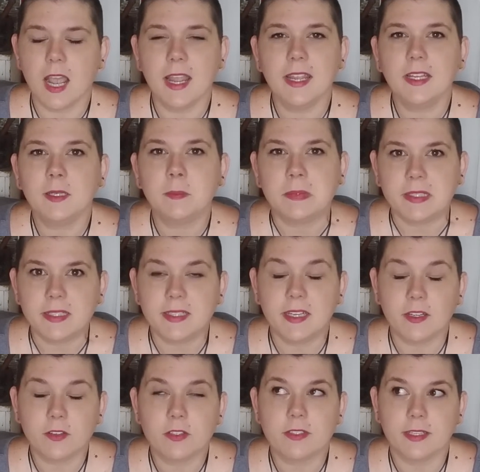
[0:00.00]
completely
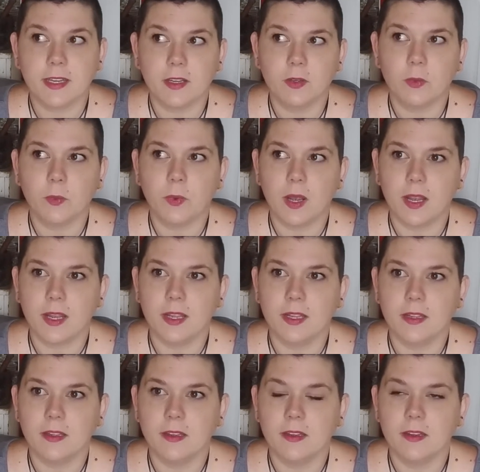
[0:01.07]
understand
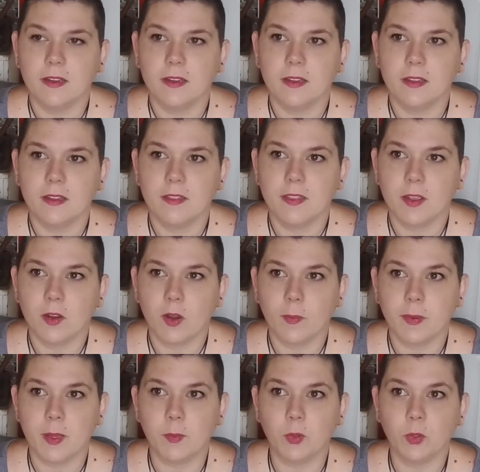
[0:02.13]
why there are
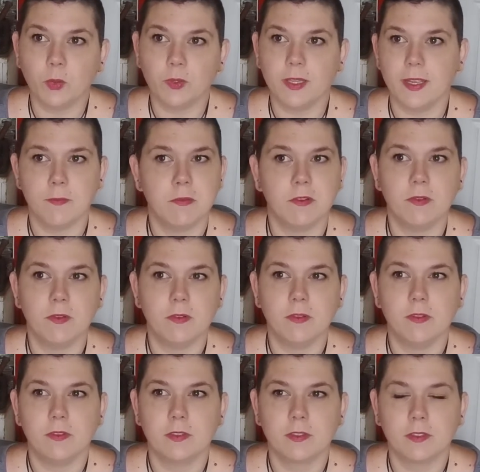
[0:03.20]
people who label
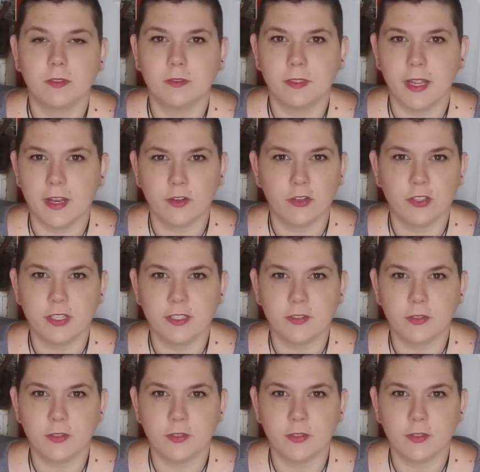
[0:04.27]
certain energies